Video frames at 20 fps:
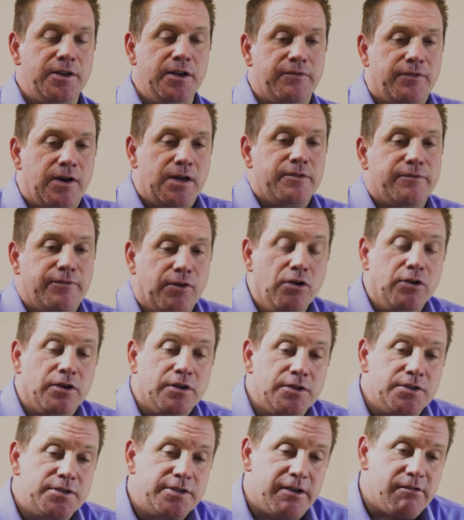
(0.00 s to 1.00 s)
of other
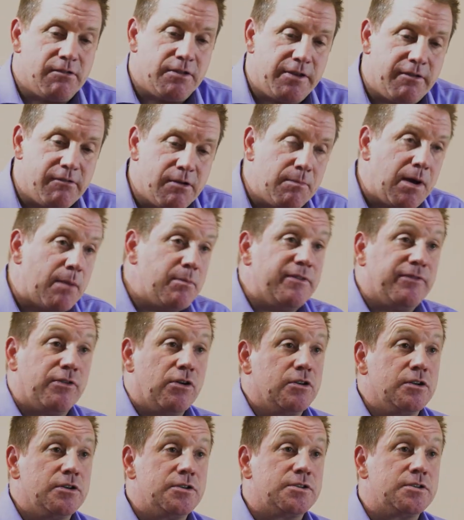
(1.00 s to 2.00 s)
vloggers, there are mummy
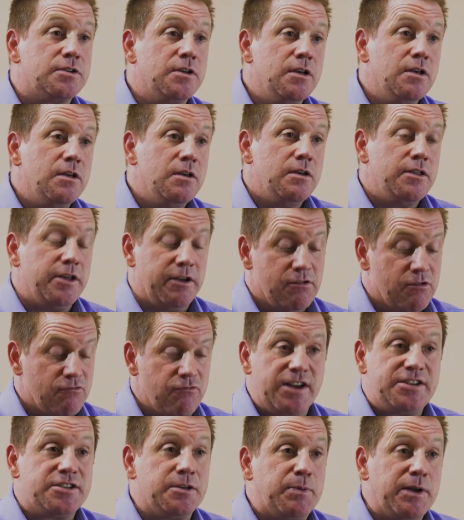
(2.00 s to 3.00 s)
vloggers, there are
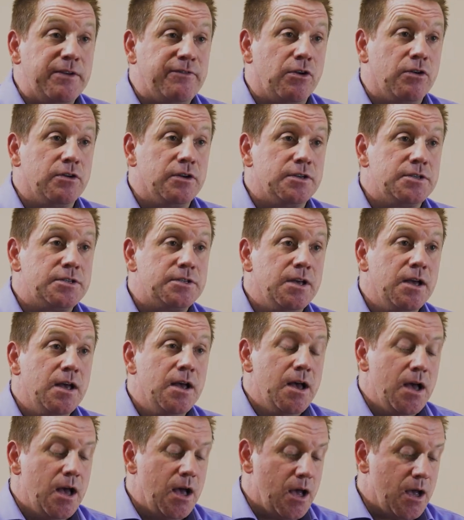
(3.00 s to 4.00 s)
recipe vloggers.
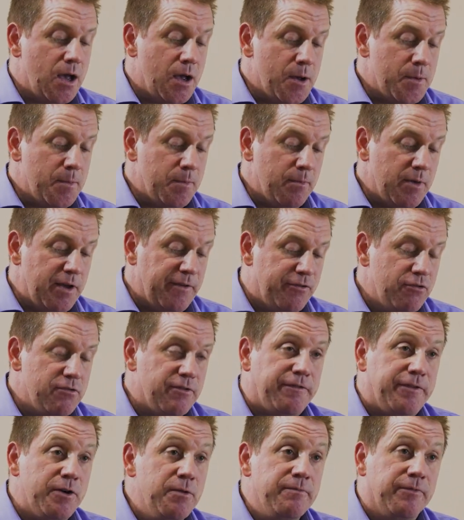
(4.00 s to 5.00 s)
If you're a
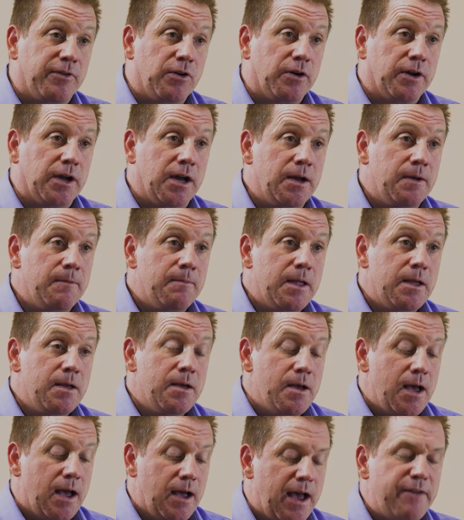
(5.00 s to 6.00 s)
film vlogger,
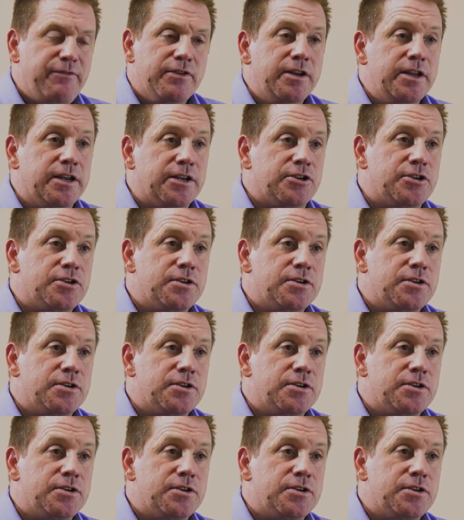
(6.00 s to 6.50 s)
have a niche.